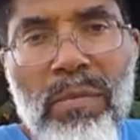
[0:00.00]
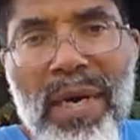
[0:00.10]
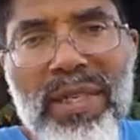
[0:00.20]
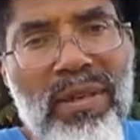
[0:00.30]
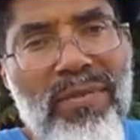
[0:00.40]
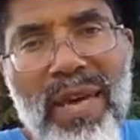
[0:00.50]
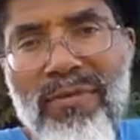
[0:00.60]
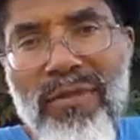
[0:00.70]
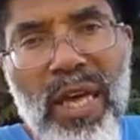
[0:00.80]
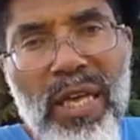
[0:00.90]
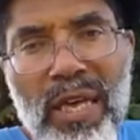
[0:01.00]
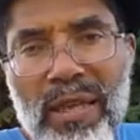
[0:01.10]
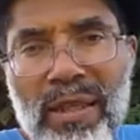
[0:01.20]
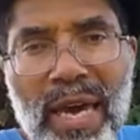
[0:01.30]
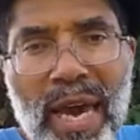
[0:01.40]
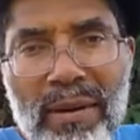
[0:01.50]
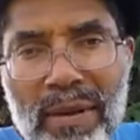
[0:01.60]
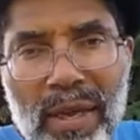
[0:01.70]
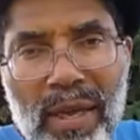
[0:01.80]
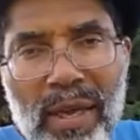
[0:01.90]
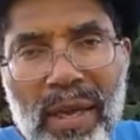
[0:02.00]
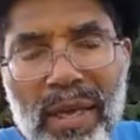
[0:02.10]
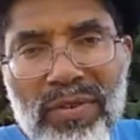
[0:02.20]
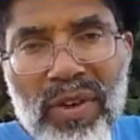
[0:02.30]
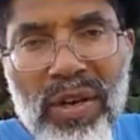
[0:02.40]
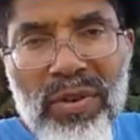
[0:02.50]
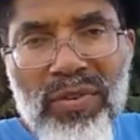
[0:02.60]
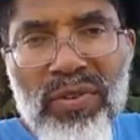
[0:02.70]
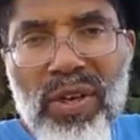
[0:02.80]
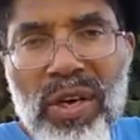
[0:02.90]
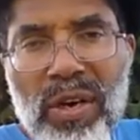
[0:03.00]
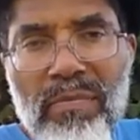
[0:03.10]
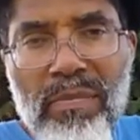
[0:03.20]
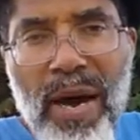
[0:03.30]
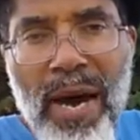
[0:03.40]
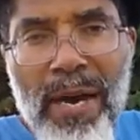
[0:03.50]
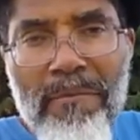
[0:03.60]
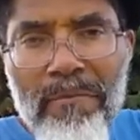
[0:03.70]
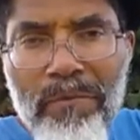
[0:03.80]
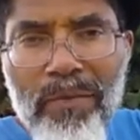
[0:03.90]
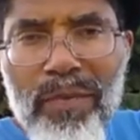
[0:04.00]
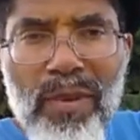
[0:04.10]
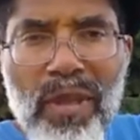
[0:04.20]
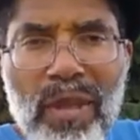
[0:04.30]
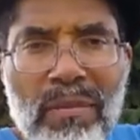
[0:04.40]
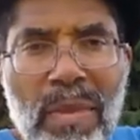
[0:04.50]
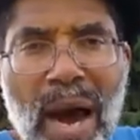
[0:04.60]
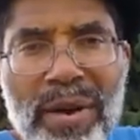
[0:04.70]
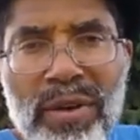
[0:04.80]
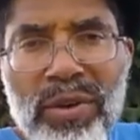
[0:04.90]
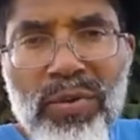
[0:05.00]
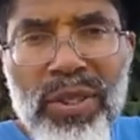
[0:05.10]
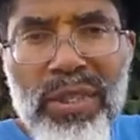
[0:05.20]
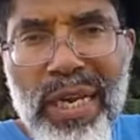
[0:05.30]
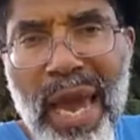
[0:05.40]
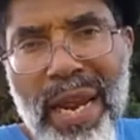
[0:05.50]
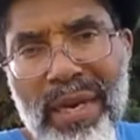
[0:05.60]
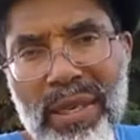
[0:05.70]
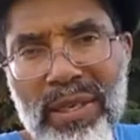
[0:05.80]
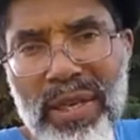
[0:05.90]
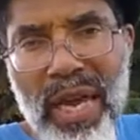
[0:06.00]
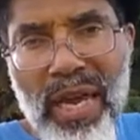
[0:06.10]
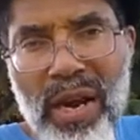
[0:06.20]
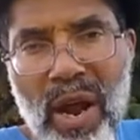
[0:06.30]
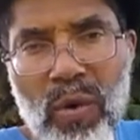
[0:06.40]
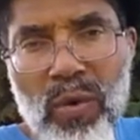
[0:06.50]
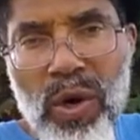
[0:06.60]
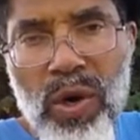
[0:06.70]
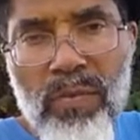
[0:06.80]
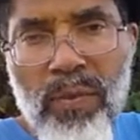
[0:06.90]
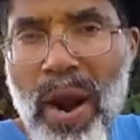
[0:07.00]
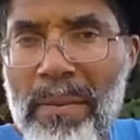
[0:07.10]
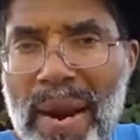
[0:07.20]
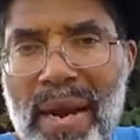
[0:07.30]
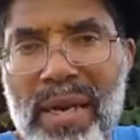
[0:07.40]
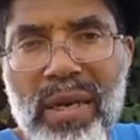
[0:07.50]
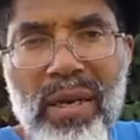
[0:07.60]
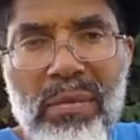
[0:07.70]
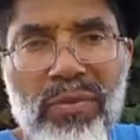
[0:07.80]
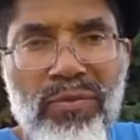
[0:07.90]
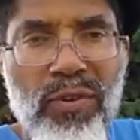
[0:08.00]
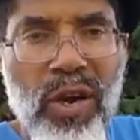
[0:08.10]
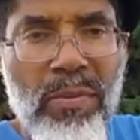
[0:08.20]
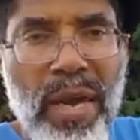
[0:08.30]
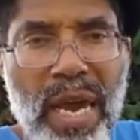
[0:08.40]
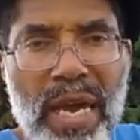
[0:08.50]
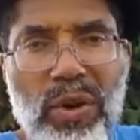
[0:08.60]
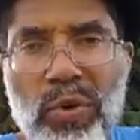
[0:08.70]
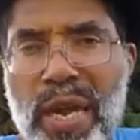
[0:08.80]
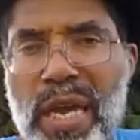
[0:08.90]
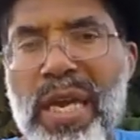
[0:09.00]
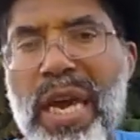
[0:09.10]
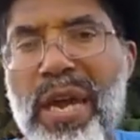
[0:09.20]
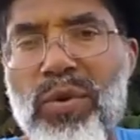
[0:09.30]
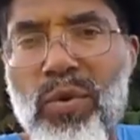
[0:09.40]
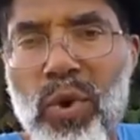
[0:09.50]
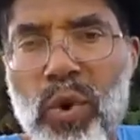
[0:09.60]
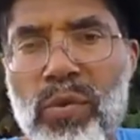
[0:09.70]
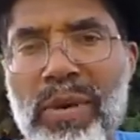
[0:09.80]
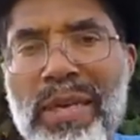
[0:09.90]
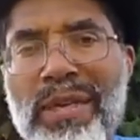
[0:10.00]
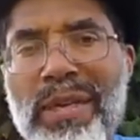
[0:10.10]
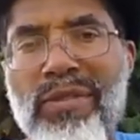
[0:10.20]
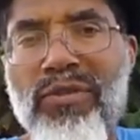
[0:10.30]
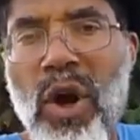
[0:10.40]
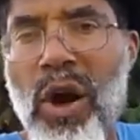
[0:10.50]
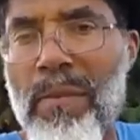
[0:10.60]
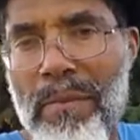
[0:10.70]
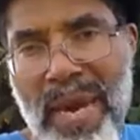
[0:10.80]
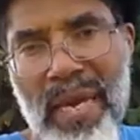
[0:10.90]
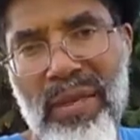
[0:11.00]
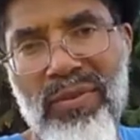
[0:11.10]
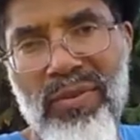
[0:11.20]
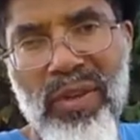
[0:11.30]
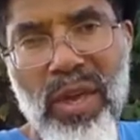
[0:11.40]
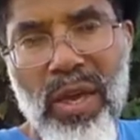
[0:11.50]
much of that thinking that is understood by modern Christianity today in our world primarily comes from a Greek and Roman thought base